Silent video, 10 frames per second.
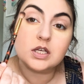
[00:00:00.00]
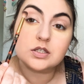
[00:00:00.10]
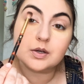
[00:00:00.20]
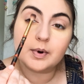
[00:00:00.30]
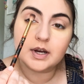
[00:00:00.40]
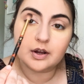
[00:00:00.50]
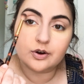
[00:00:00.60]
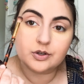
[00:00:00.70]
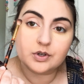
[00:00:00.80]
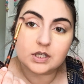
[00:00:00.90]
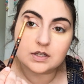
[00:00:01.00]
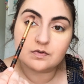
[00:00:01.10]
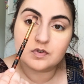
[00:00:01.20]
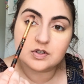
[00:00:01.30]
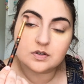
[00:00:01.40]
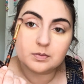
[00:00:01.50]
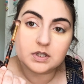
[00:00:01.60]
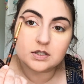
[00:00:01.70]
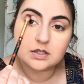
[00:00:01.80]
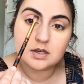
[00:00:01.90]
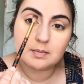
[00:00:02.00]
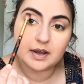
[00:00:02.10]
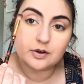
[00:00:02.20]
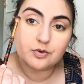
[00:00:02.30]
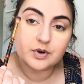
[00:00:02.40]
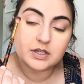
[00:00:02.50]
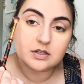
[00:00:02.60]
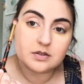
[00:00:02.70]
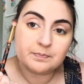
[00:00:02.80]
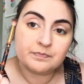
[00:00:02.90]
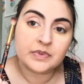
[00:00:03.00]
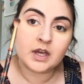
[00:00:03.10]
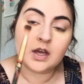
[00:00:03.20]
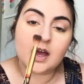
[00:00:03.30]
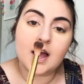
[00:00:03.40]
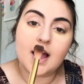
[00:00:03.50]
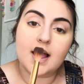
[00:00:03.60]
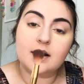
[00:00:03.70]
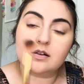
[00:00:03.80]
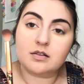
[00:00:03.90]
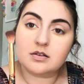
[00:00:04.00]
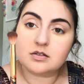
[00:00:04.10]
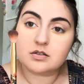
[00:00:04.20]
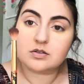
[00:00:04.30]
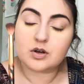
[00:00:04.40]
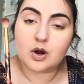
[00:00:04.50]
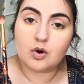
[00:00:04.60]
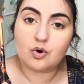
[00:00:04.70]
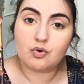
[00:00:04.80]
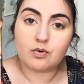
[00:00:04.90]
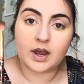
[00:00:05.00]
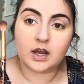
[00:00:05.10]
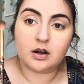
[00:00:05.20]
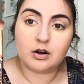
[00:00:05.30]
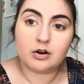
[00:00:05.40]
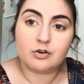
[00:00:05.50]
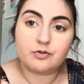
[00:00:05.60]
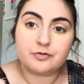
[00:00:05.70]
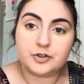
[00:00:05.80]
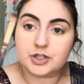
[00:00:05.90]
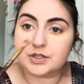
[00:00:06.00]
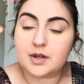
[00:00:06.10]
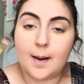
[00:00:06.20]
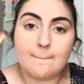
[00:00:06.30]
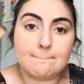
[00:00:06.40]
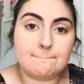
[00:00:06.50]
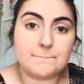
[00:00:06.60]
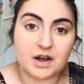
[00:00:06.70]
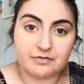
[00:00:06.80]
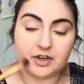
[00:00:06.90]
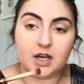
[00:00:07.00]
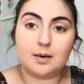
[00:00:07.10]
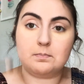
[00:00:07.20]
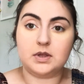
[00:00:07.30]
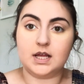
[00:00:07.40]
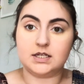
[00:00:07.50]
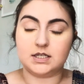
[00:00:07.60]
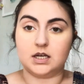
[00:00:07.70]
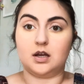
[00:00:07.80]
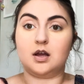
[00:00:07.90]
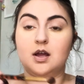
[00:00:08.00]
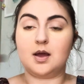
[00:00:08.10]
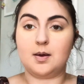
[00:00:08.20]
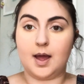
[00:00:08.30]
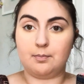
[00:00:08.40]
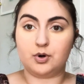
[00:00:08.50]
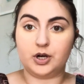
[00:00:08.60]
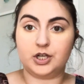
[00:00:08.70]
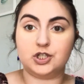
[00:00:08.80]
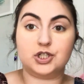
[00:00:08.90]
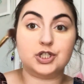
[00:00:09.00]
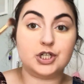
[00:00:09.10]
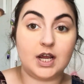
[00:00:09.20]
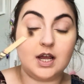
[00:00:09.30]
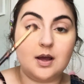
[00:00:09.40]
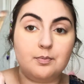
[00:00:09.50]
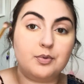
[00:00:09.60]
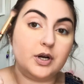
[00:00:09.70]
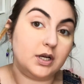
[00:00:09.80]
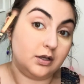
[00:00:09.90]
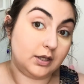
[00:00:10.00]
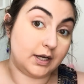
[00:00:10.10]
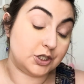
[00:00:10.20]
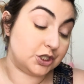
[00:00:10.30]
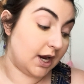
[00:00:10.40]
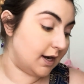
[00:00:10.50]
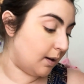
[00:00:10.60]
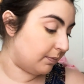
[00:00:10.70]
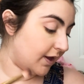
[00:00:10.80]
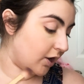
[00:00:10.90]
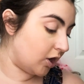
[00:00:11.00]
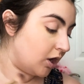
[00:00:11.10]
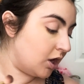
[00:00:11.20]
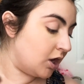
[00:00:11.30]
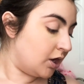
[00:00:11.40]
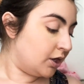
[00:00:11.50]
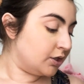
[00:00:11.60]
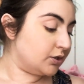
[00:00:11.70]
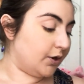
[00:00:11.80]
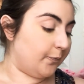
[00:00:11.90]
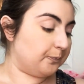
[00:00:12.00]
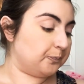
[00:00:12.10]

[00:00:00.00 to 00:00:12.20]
So right here you can visibly see my crease, and this is great for just buffing, blending, and putting shade, and putting like a shade up there. So